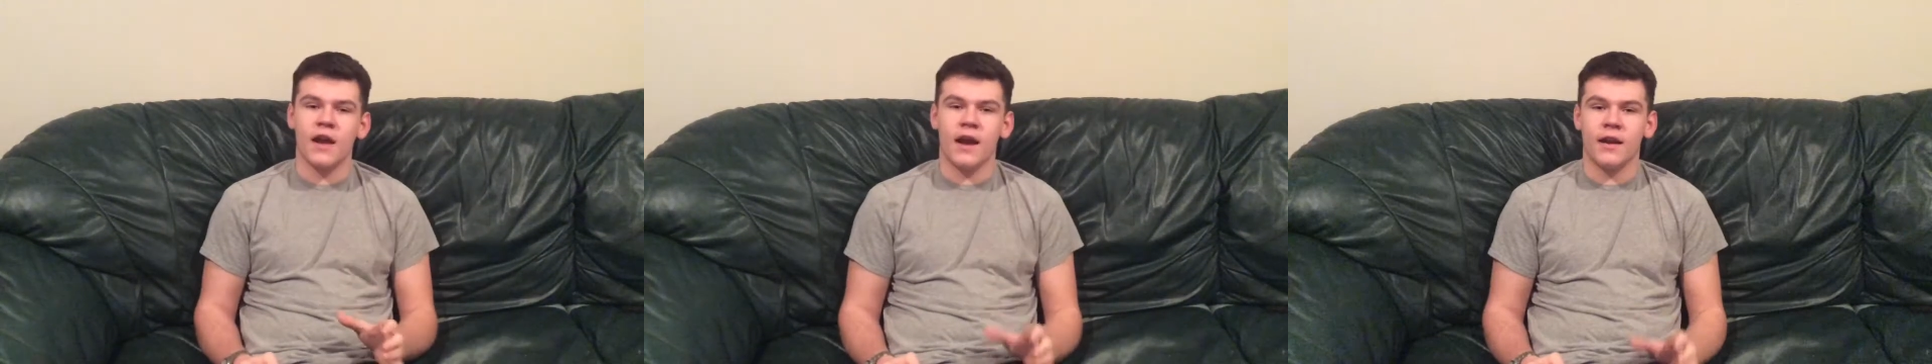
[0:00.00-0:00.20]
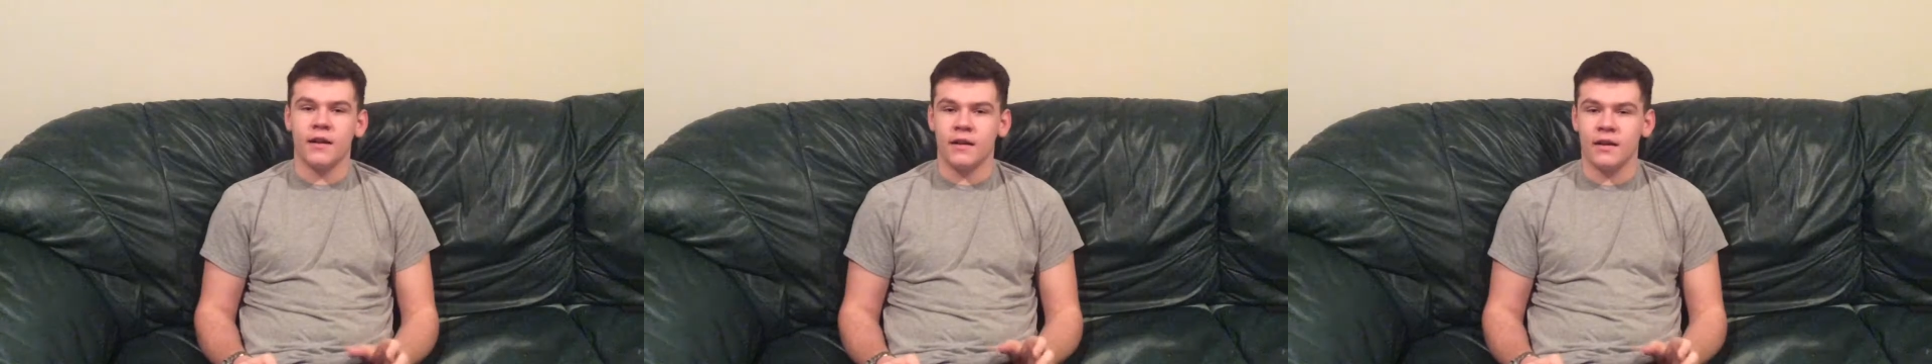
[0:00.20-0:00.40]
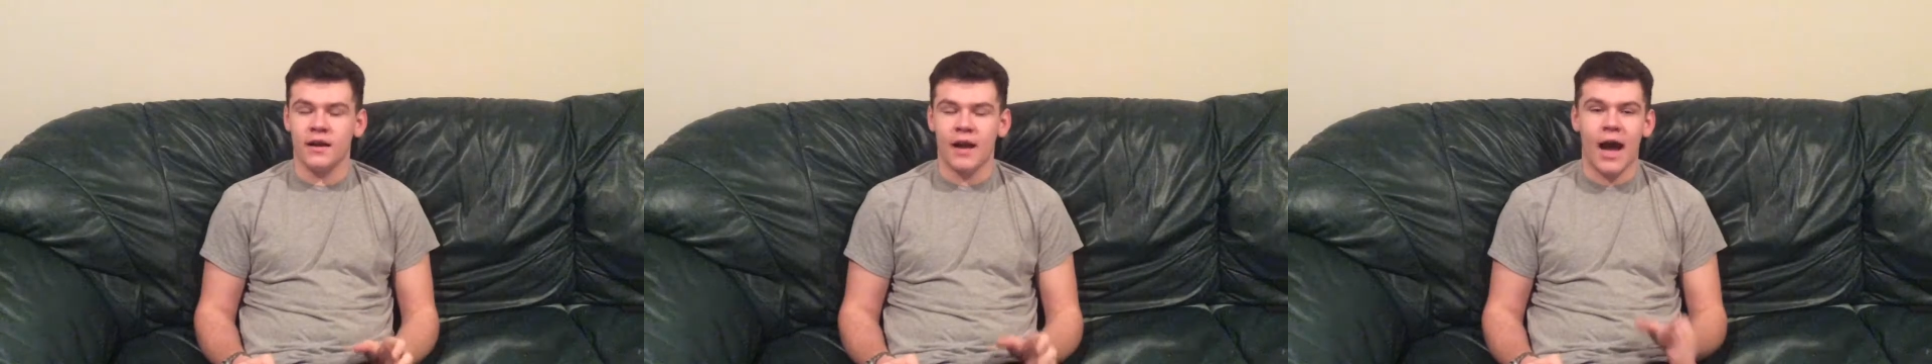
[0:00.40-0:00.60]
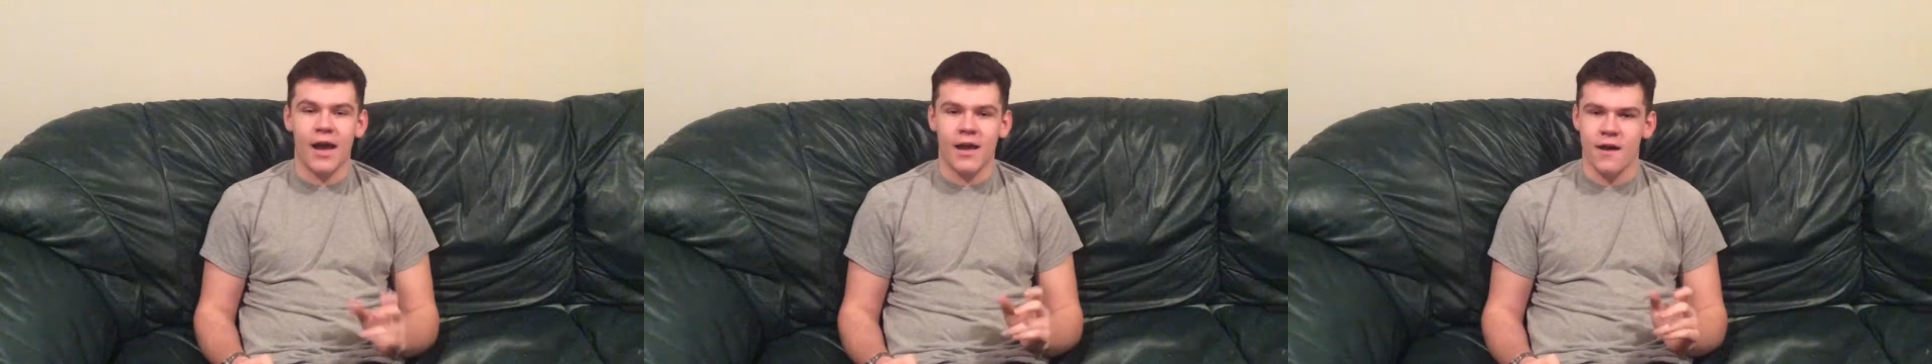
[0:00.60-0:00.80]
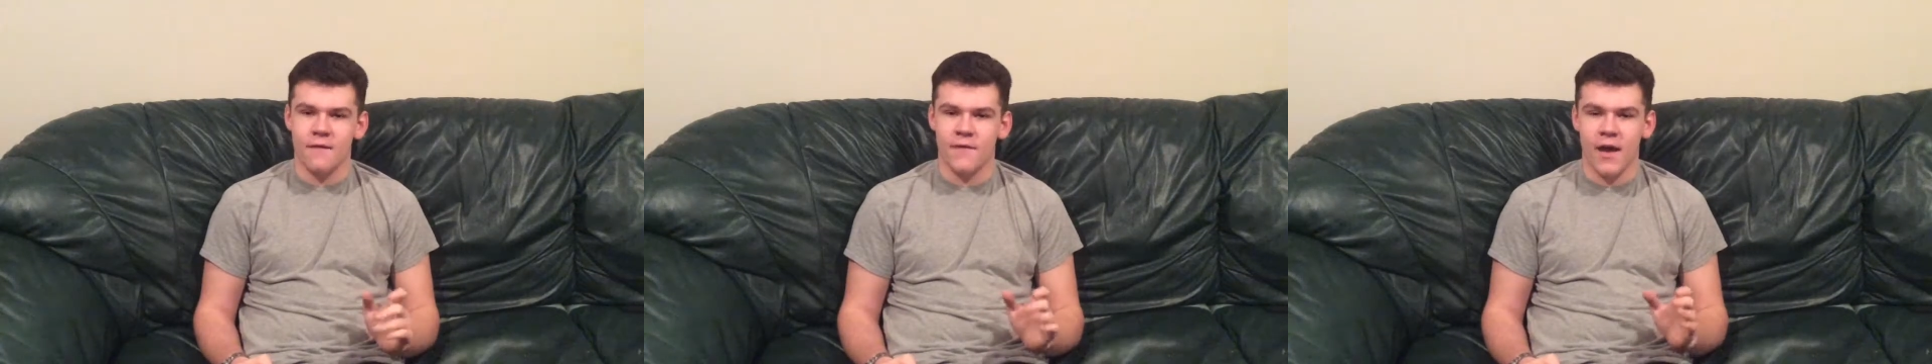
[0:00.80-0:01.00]
editing I
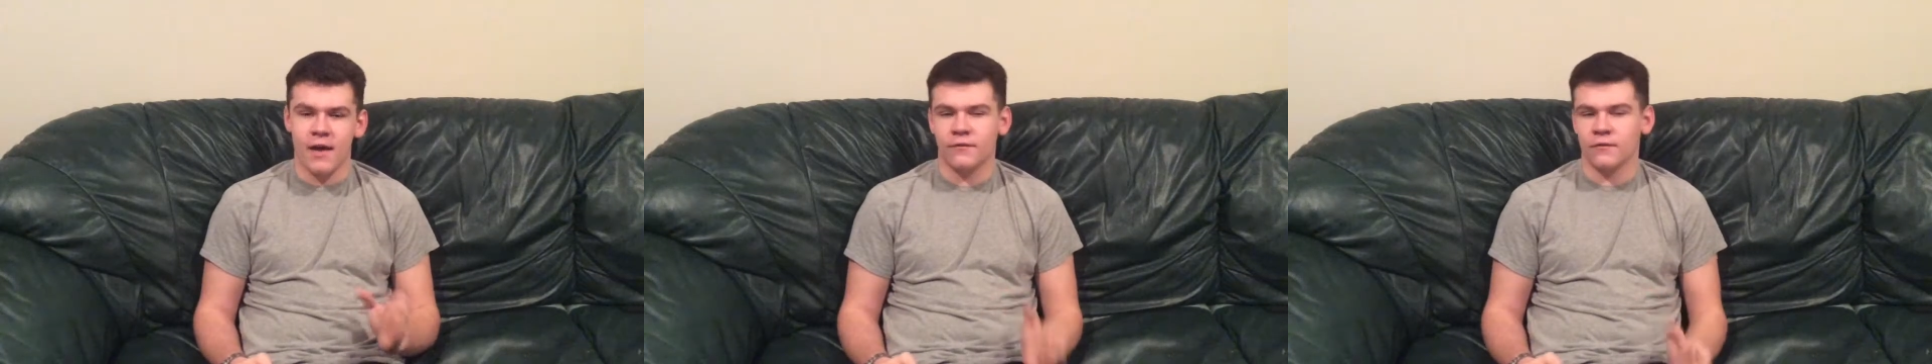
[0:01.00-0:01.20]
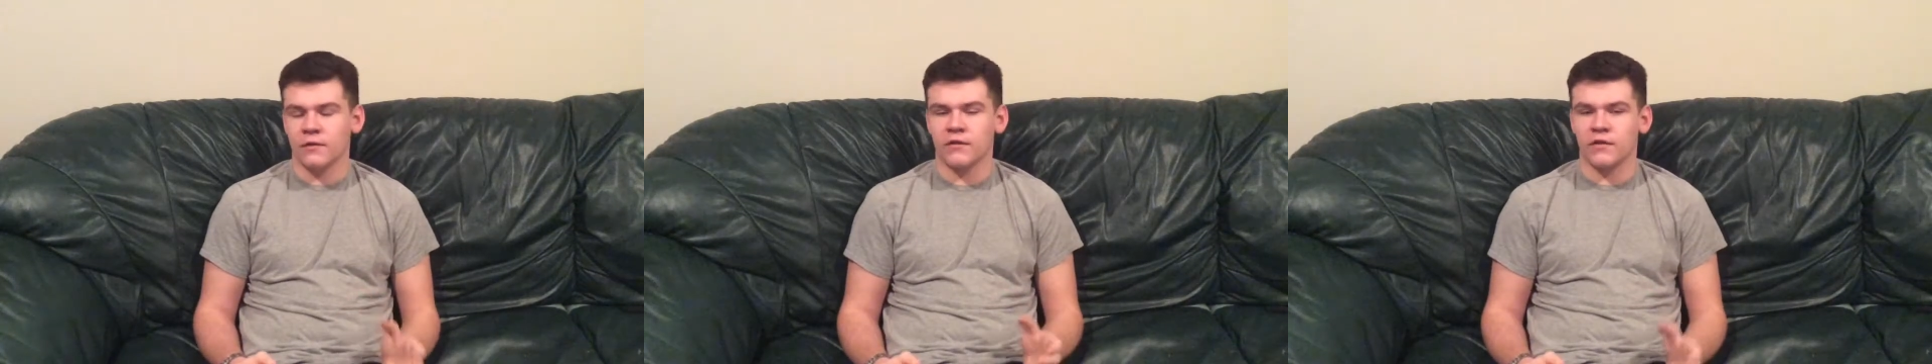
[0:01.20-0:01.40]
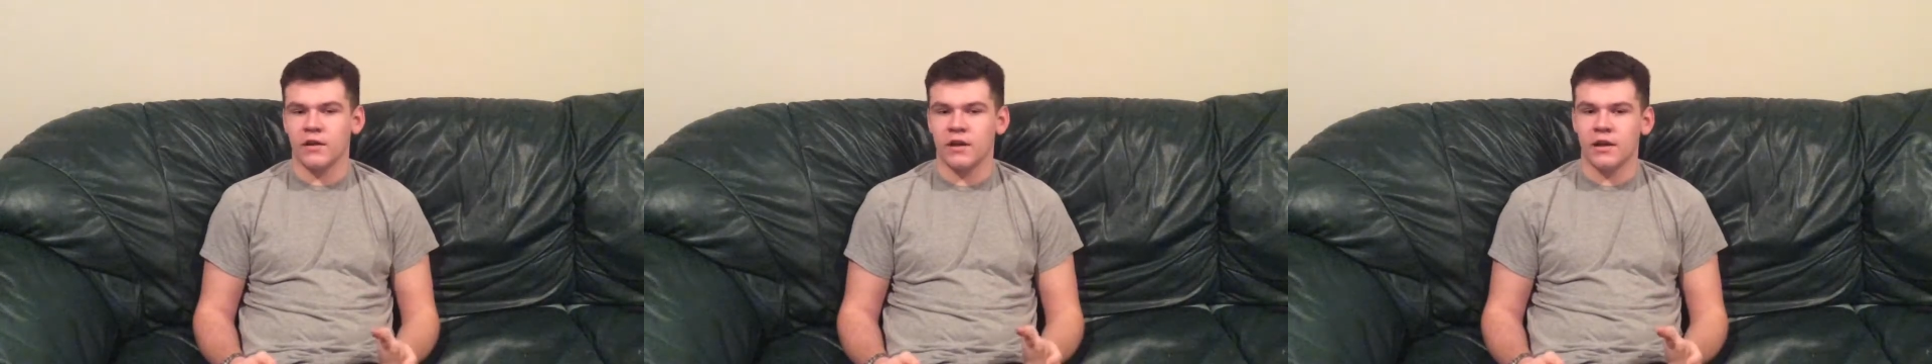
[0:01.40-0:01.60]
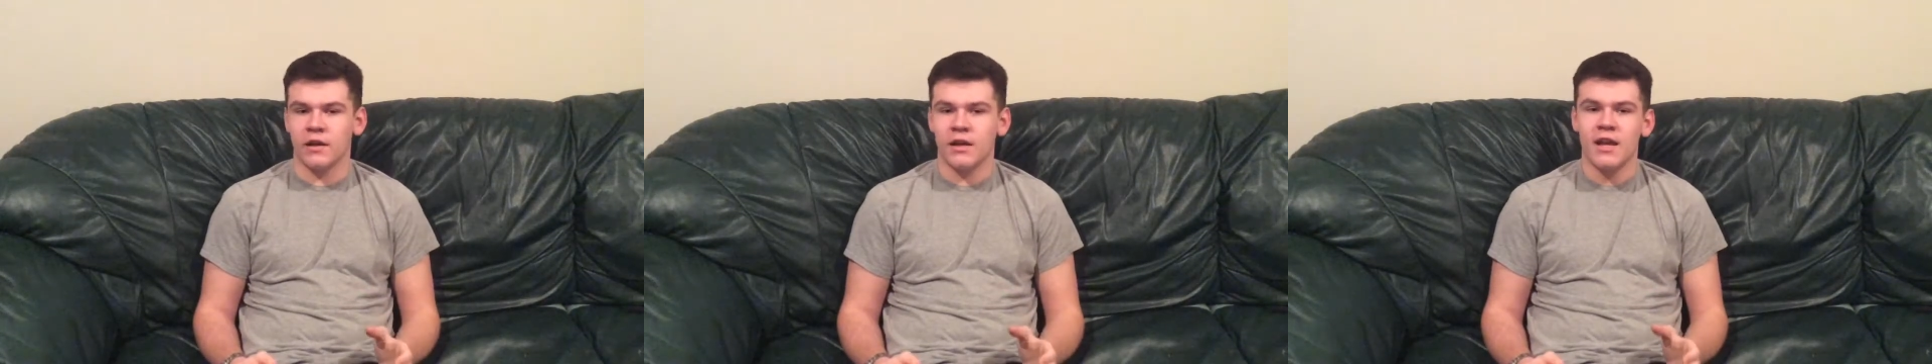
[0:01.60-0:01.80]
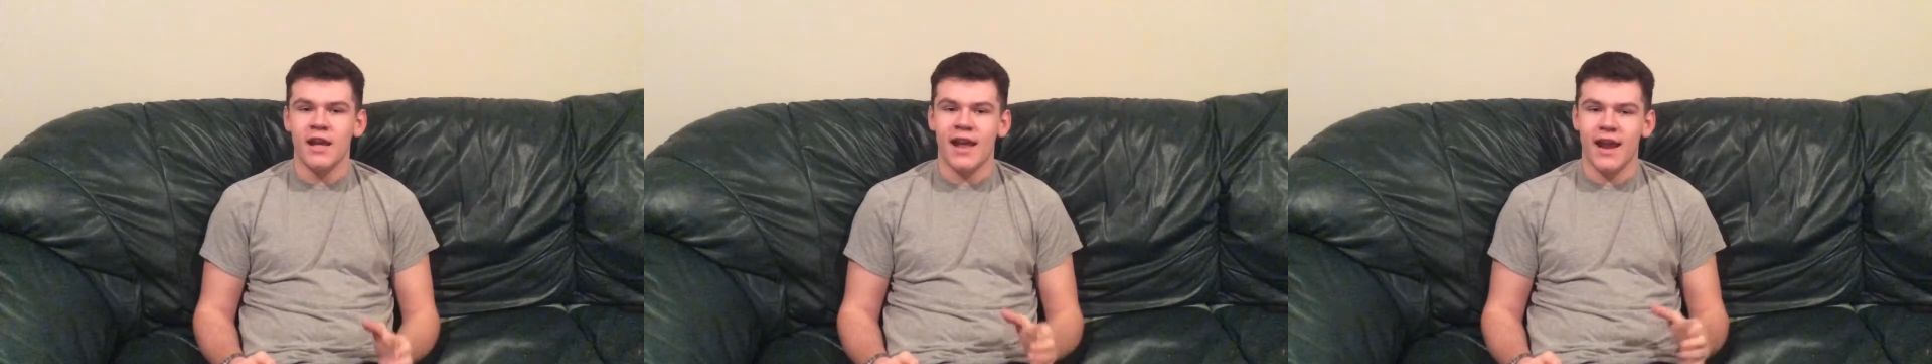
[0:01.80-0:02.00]
have ever seen